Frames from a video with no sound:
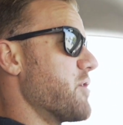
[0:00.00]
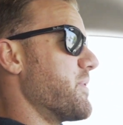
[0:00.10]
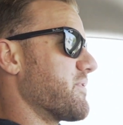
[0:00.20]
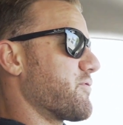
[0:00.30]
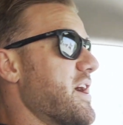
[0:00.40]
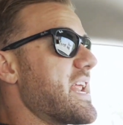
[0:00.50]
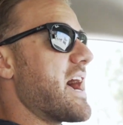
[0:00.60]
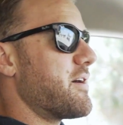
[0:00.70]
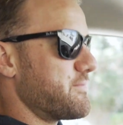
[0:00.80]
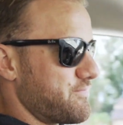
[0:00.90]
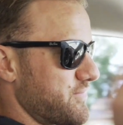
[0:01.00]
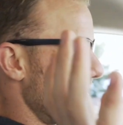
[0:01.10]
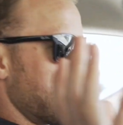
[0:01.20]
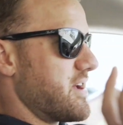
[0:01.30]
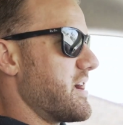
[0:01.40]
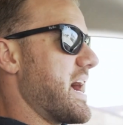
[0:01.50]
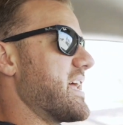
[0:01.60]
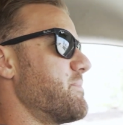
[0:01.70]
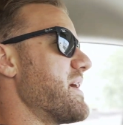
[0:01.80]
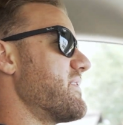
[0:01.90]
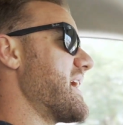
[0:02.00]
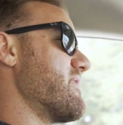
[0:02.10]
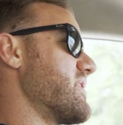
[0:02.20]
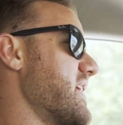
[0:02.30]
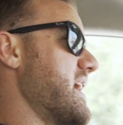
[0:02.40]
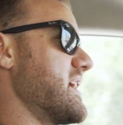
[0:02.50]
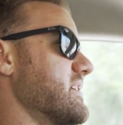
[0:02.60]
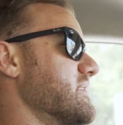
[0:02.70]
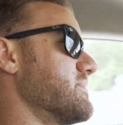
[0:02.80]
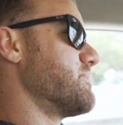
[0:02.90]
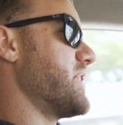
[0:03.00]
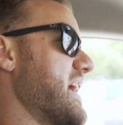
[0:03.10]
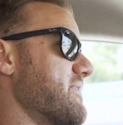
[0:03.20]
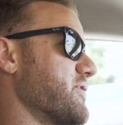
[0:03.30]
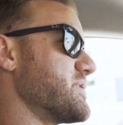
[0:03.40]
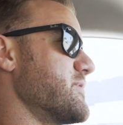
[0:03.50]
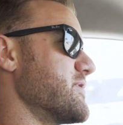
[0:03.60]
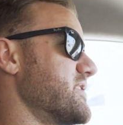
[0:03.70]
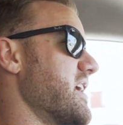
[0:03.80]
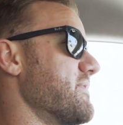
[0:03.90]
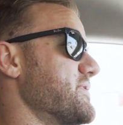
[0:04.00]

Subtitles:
But for right now, I had to pivot everything, plan for some new stuff.